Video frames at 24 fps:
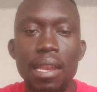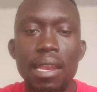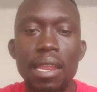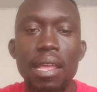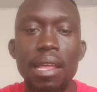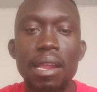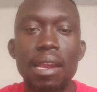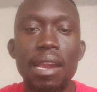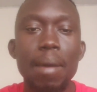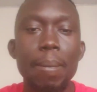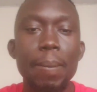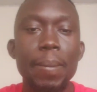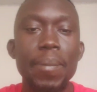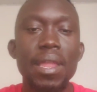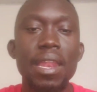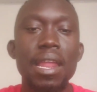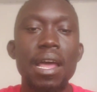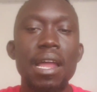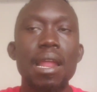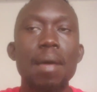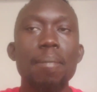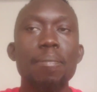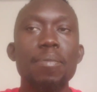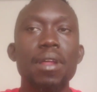the rapid
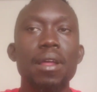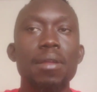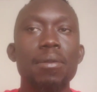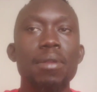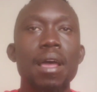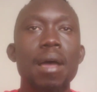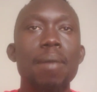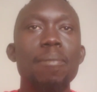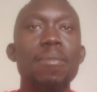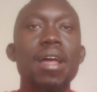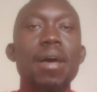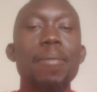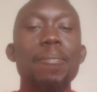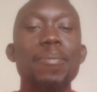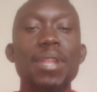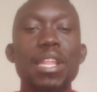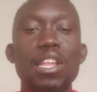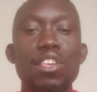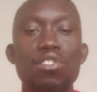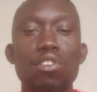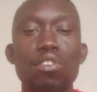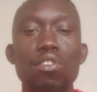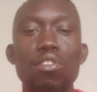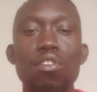
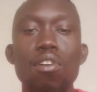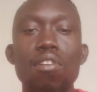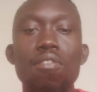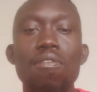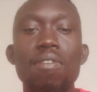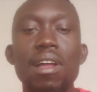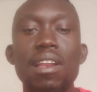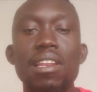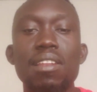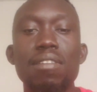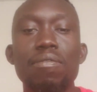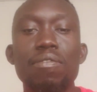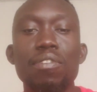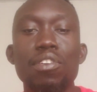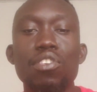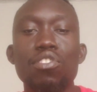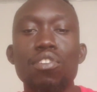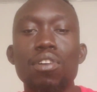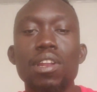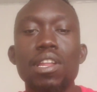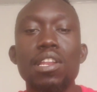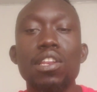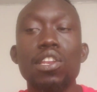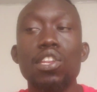adaptation of
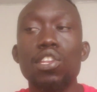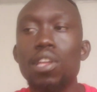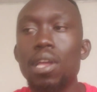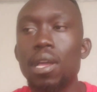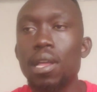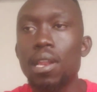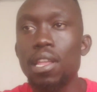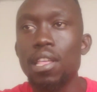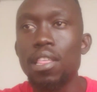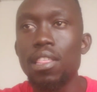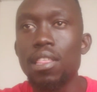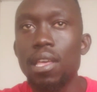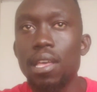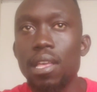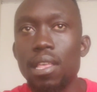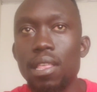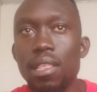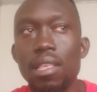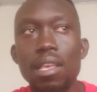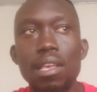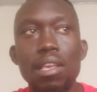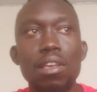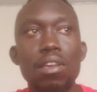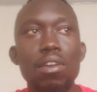artificial
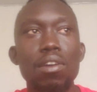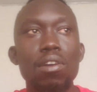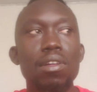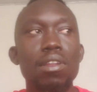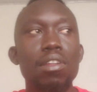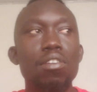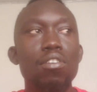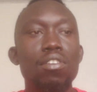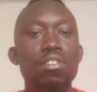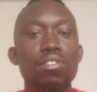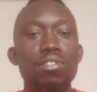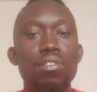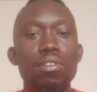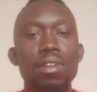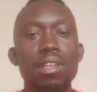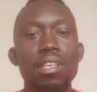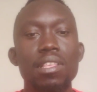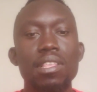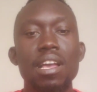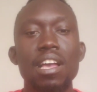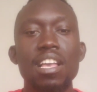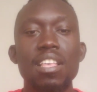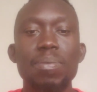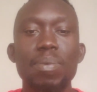intelligence. There's
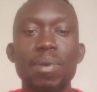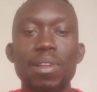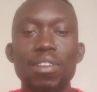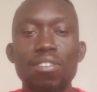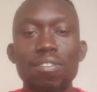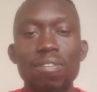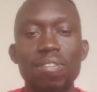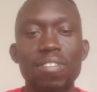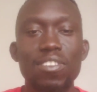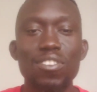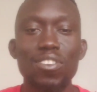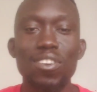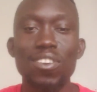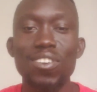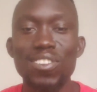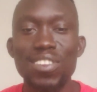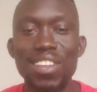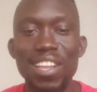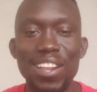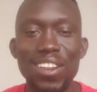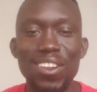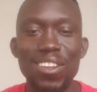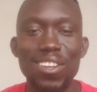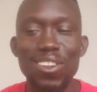the aspect of drone
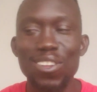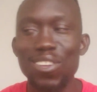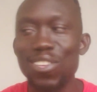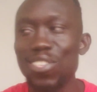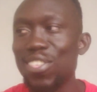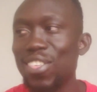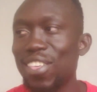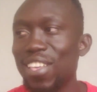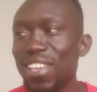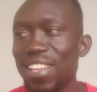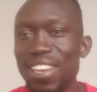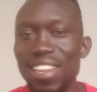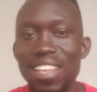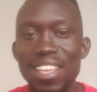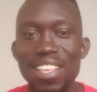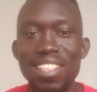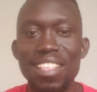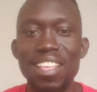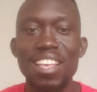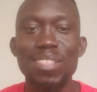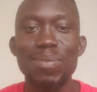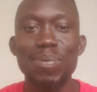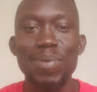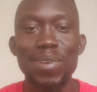technology. There's
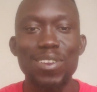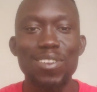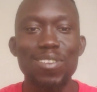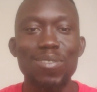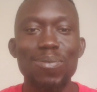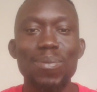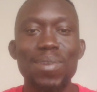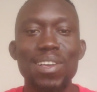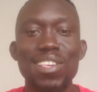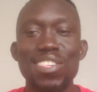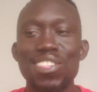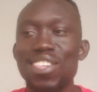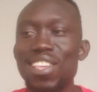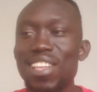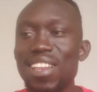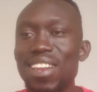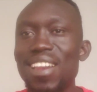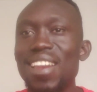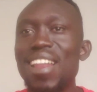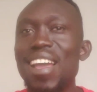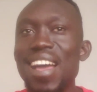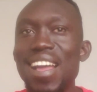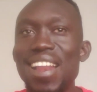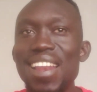the aspect of
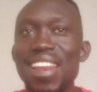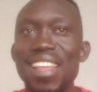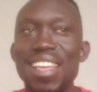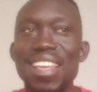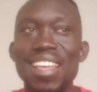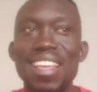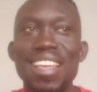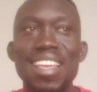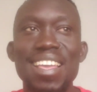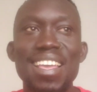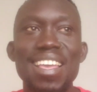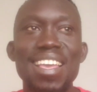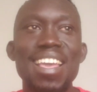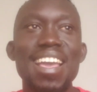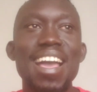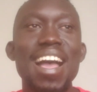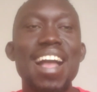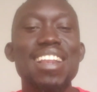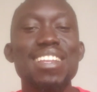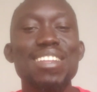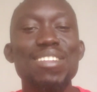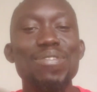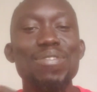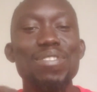machine learning,
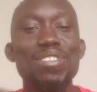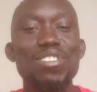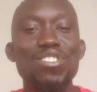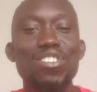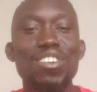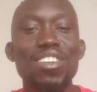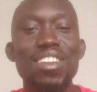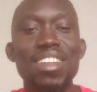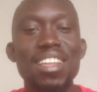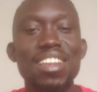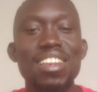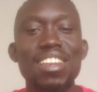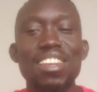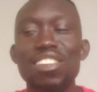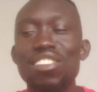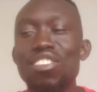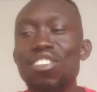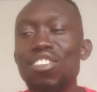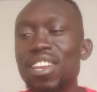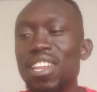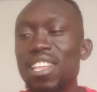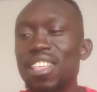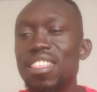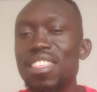artificial
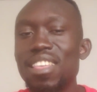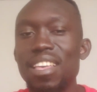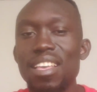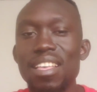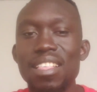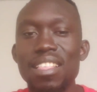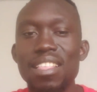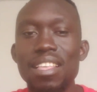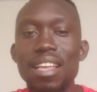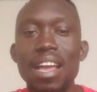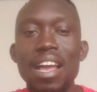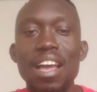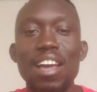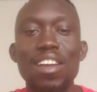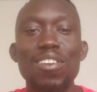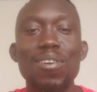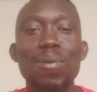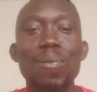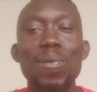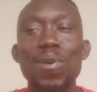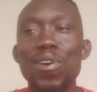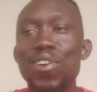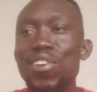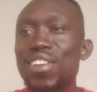intelligence,
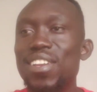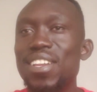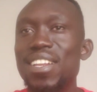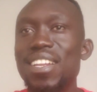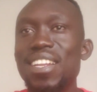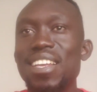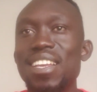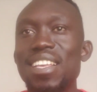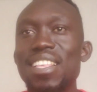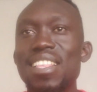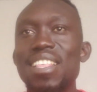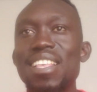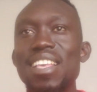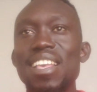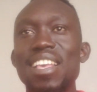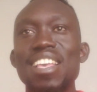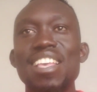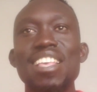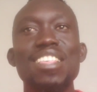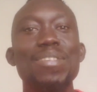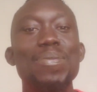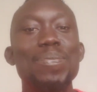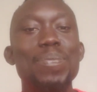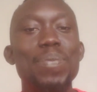robotics,
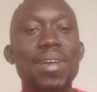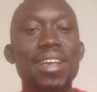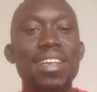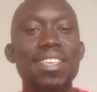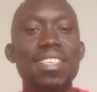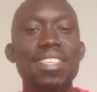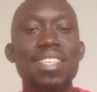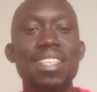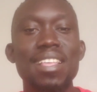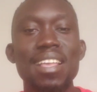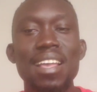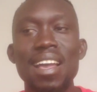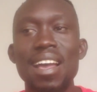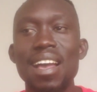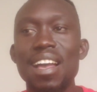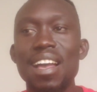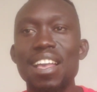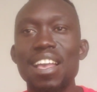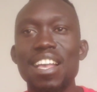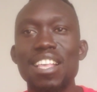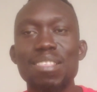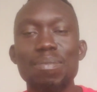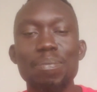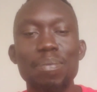space
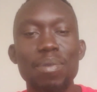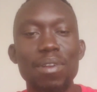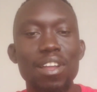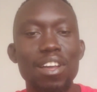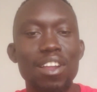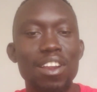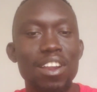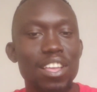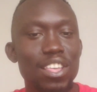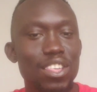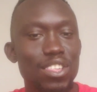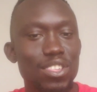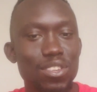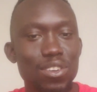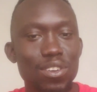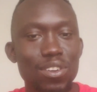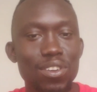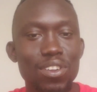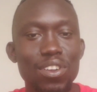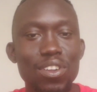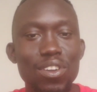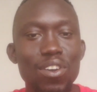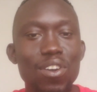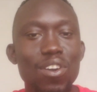
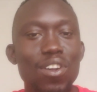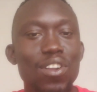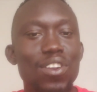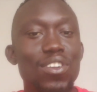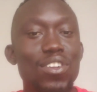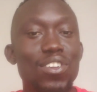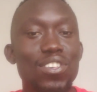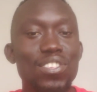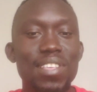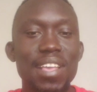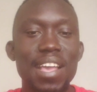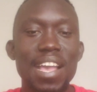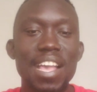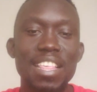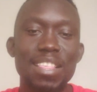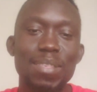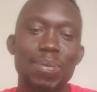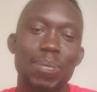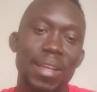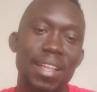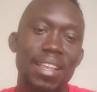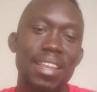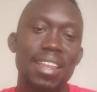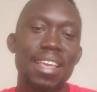exploration, all those
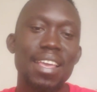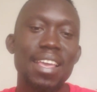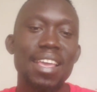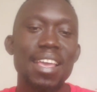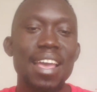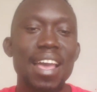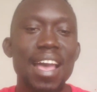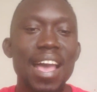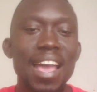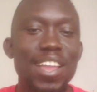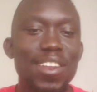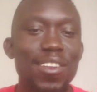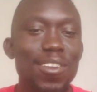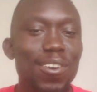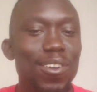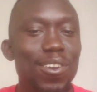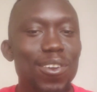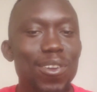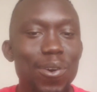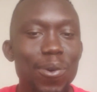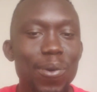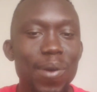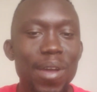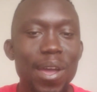aspects. I don't
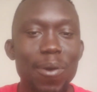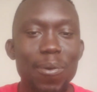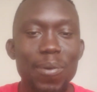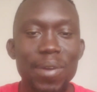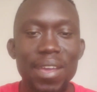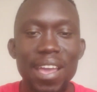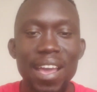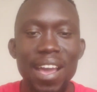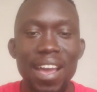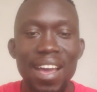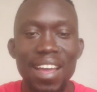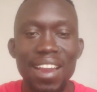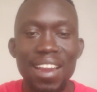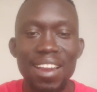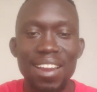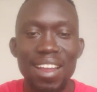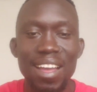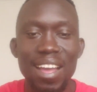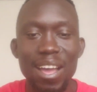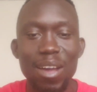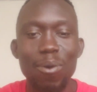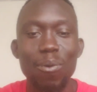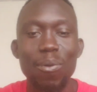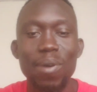know where we
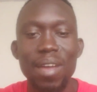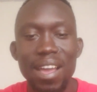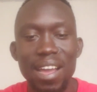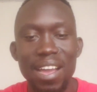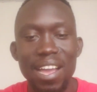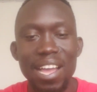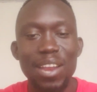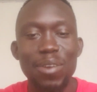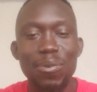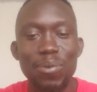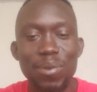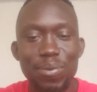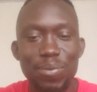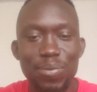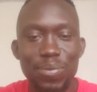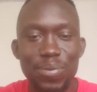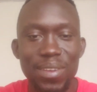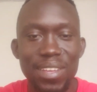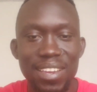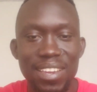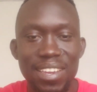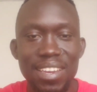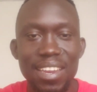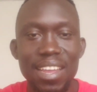are, where can we
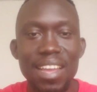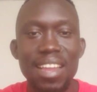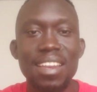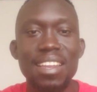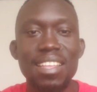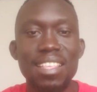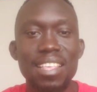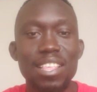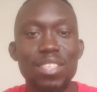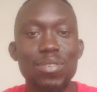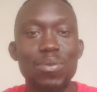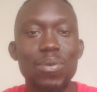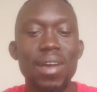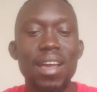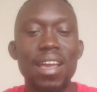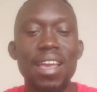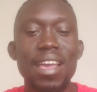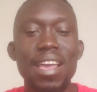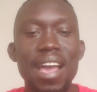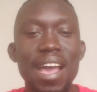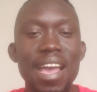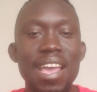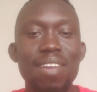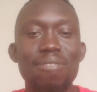fit, and this is
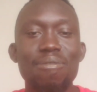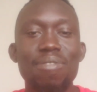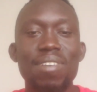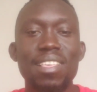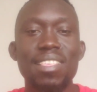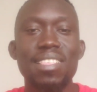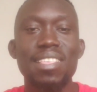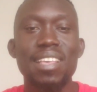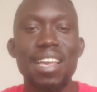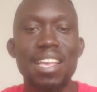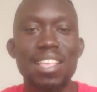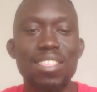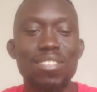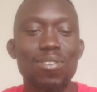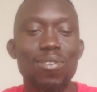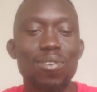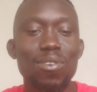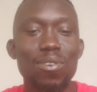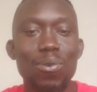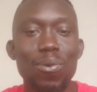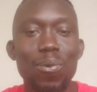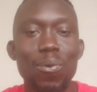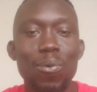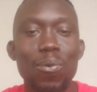why I emphasize
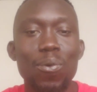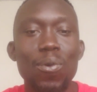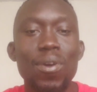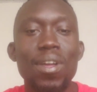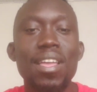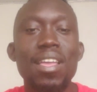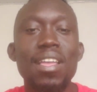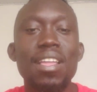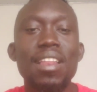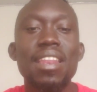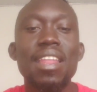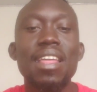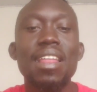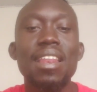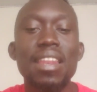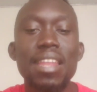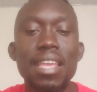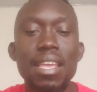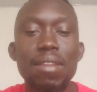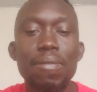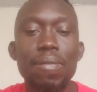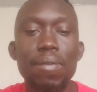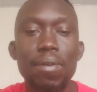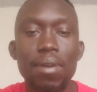on the
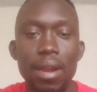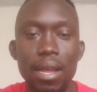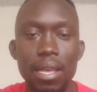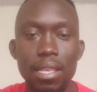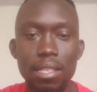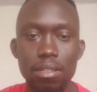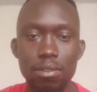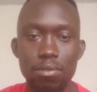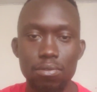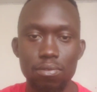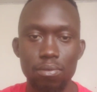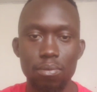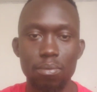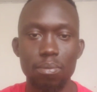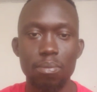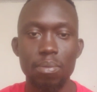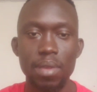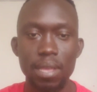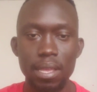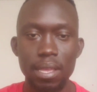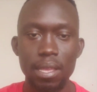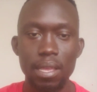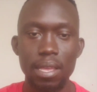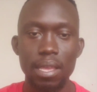need for us to
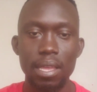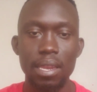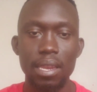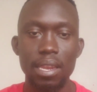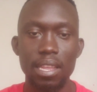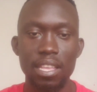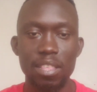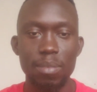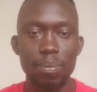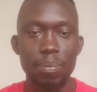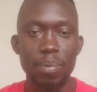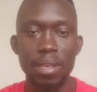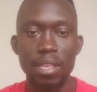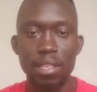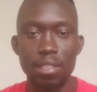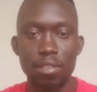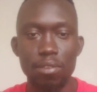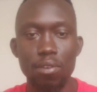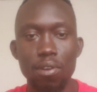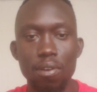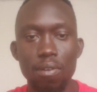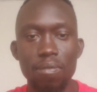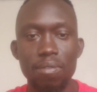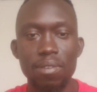be in the space
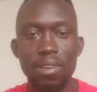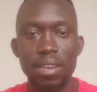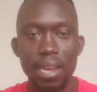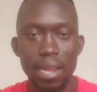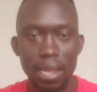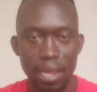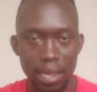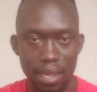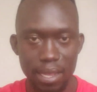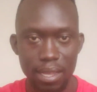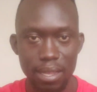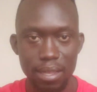of tech.